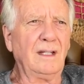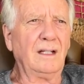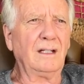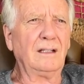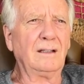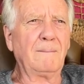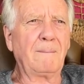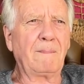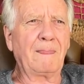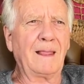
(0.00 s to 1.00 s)

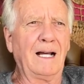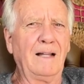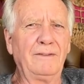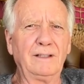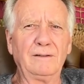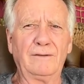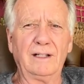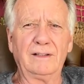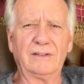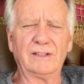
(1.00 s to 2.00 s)
I think you
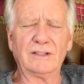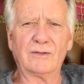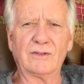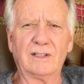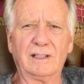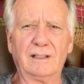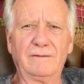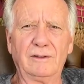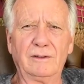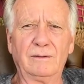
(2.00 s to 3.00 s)
find this interesting
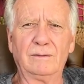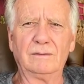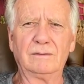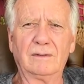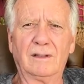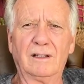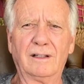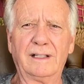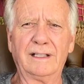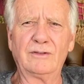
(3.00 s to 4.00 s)
if you
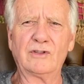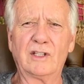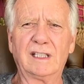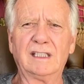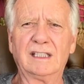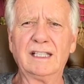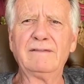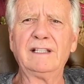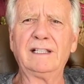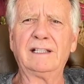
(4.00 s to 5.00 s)
are interested in
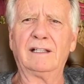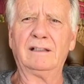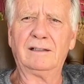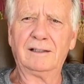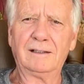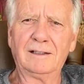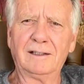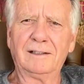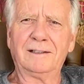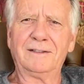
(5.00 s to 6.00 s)
living
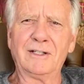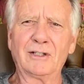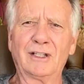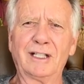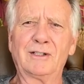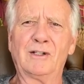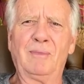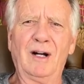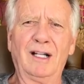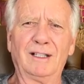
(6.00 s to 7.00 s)
near Lake
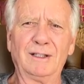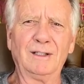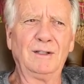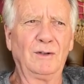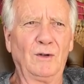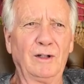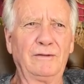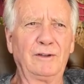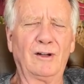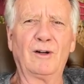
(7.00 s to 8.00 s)
Chapala, or
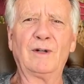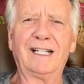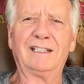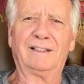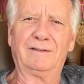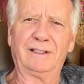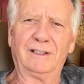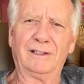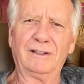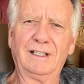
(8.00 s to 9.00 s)
if you're already living
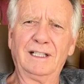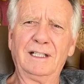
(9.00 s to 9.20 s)
here.